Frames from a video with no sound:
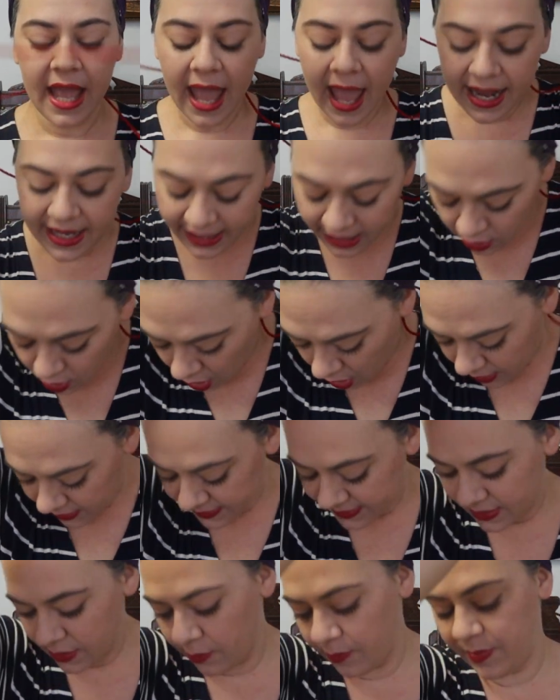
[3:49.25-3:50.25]
And it can
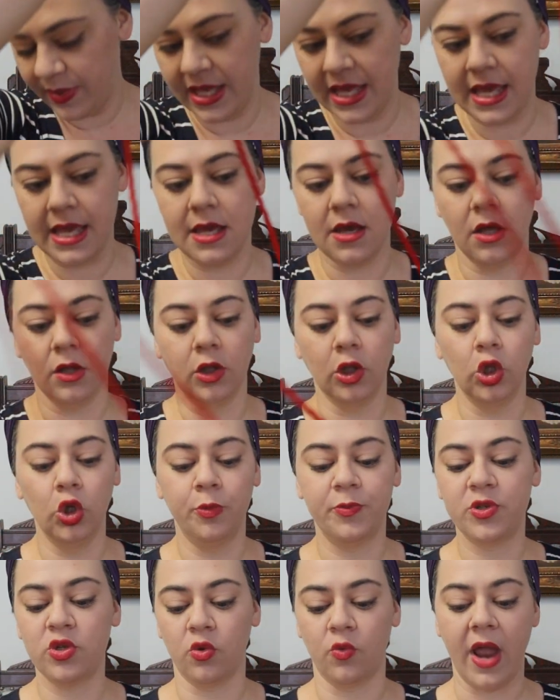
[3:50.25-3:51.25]
also be
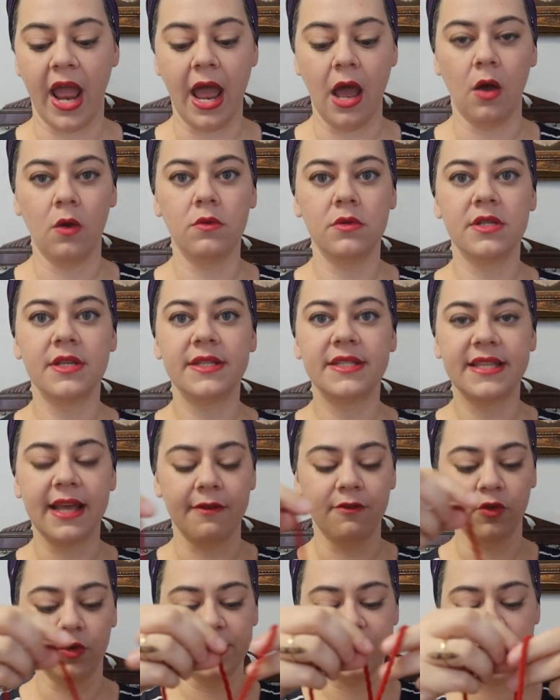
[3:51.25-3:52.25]
looped around
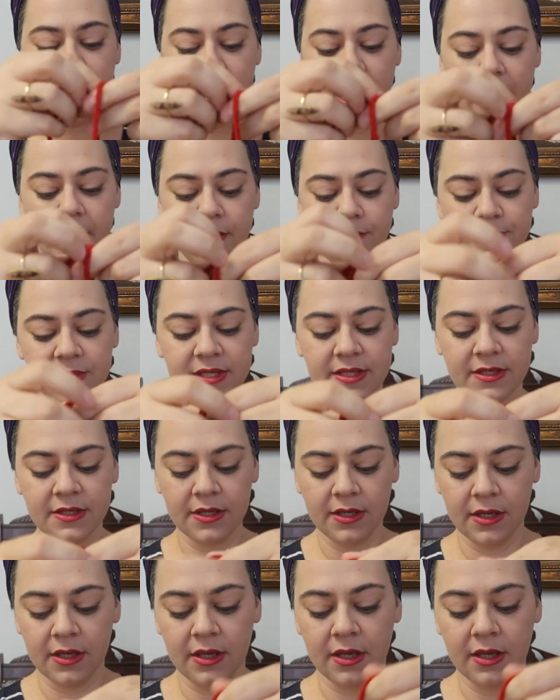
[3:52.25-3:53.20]
several times